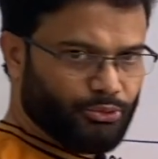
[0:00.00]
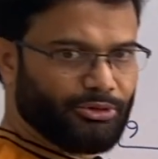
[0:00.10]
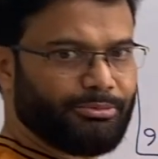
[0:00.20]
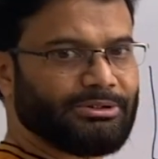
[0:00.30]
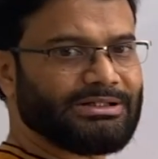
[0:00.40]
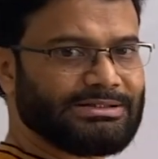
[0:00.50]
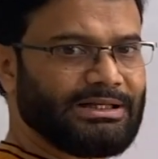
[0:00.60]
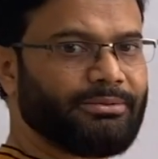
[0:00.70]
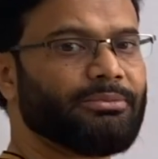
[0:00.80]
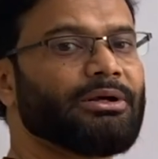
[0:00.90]
could be the
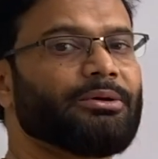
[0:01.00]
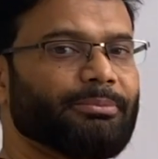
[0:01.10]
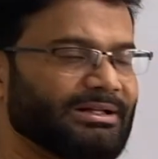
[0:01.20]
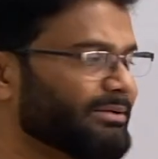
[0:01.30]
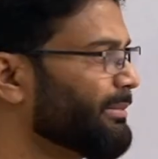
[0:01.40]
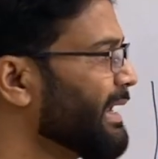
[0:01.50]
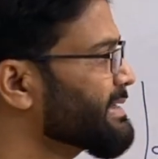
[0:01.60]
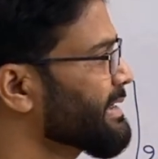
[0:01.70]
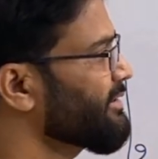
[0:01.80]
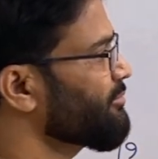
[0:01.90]
same, but the
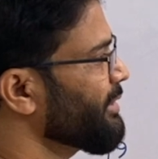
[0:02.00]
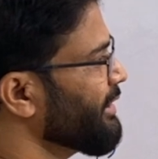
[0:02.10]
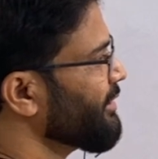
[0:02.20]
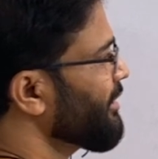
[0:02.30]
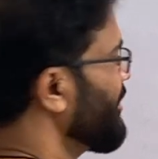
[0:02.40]
max element